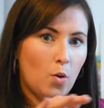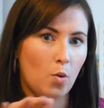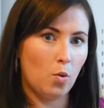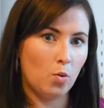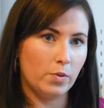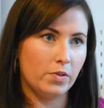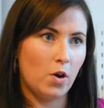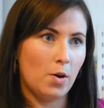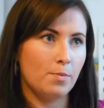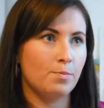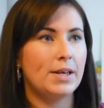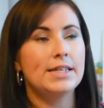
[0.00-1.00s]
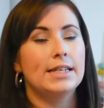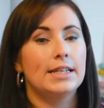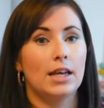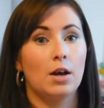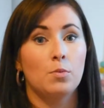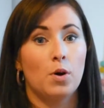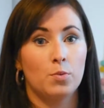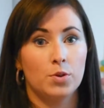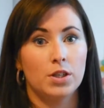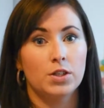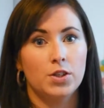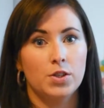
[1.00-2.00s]
Or we've got, basically I want
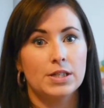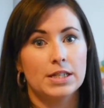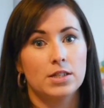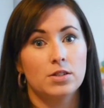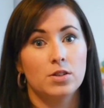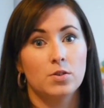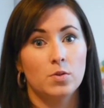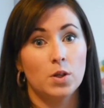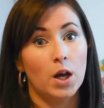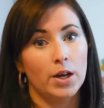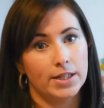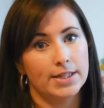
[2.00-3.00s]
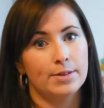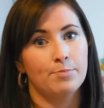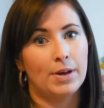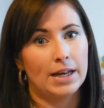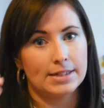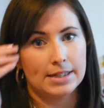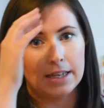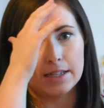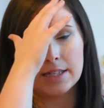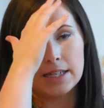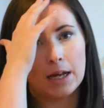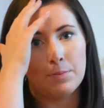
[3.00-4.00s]
to use it to line some baskets
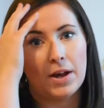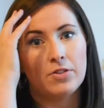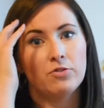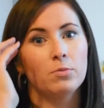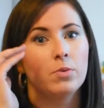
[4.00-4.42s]
in our bathroom.